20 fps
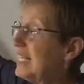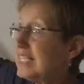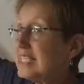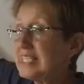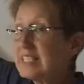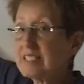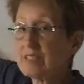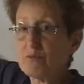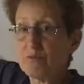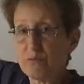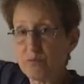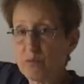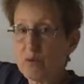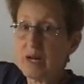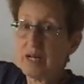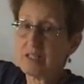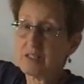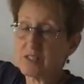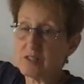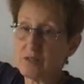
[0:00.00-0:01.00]
It's a
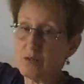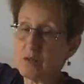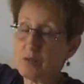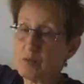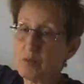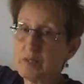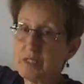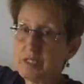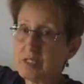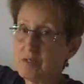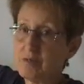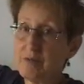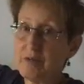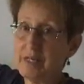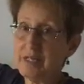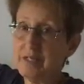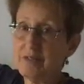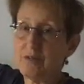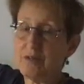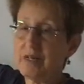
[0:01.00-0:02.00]
fractional equation,
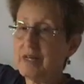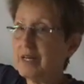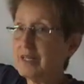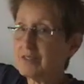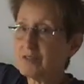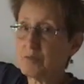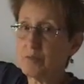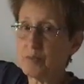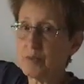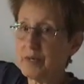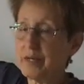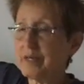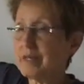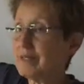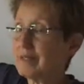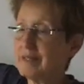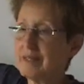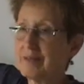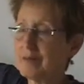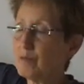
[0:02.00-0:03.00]
right? Or an
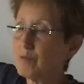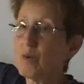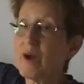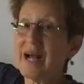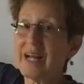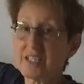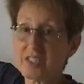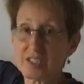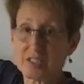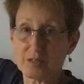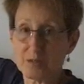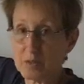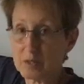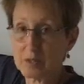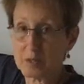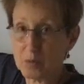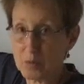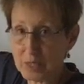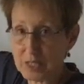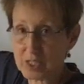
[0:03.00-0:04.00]
algebraic rational
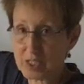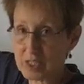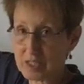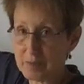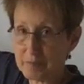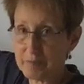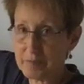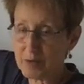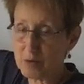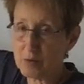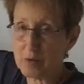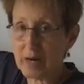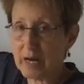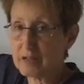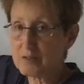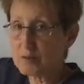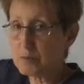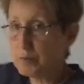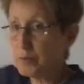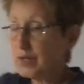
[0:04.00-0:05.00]
equation, or
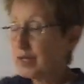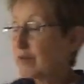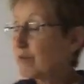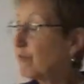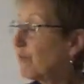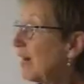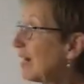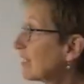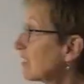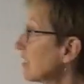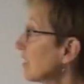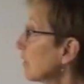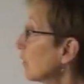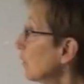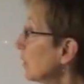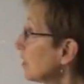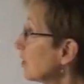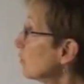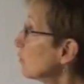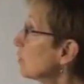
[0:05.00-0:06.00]
algebraic fraction
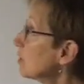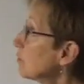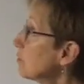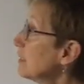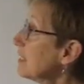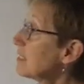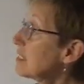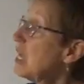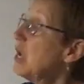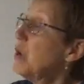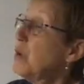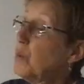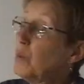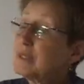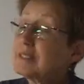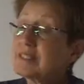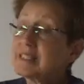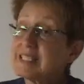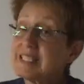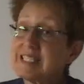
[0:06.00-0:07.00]
equation, which means
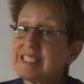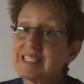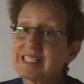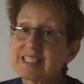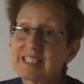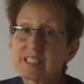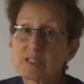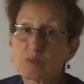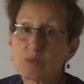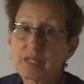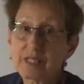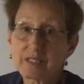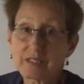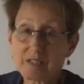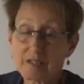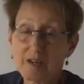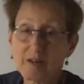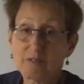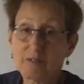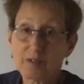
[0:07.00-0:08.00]
what's the easiest way to
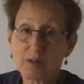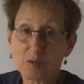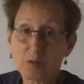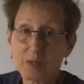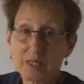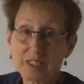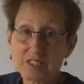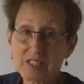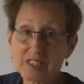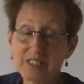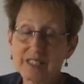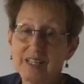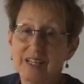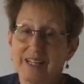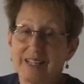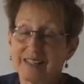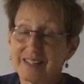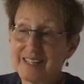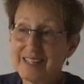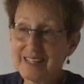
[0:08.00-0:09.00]
solve an equation
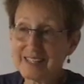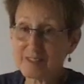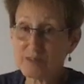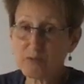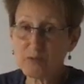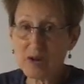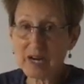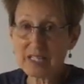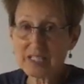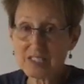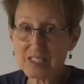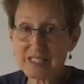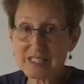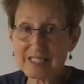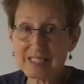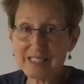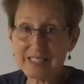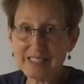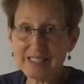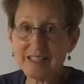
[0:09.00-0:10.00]
that has fractions
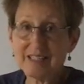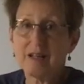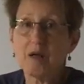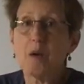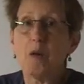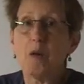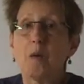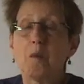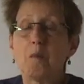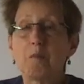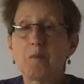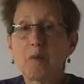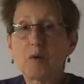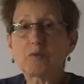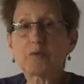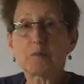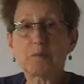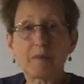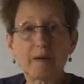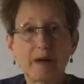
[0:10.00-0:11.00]
in it?
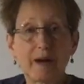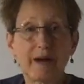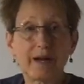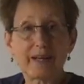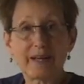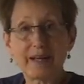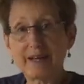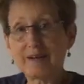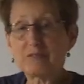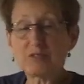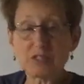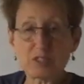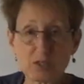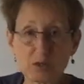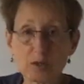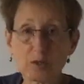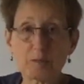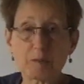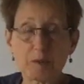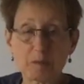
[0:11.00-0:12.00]
Multiply every
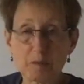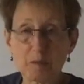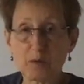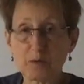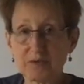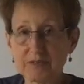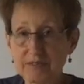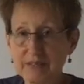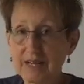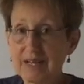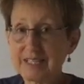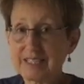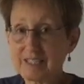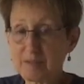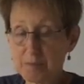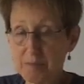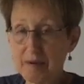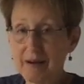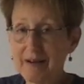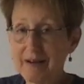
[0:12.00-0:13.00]
term or both sides
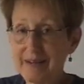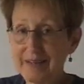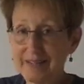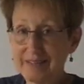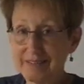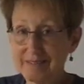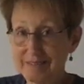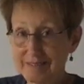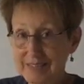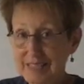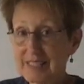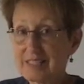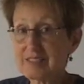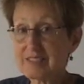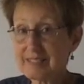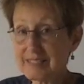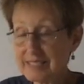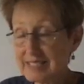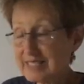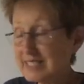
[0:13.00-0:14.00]
by the
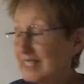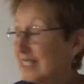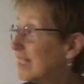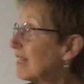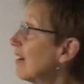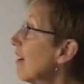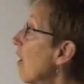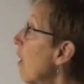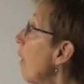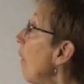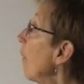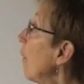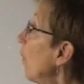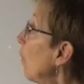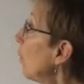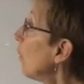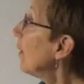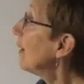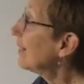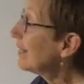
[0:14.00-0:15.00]
LCD.
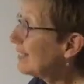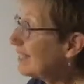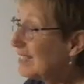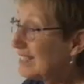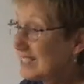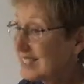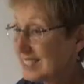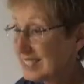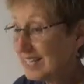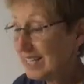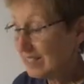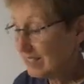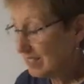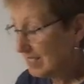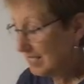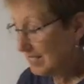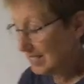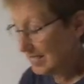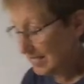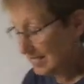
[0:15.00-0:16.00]
Well, what is the
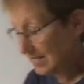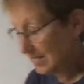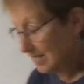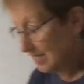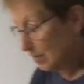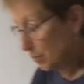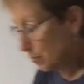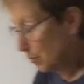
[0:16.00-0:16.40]
LCD in this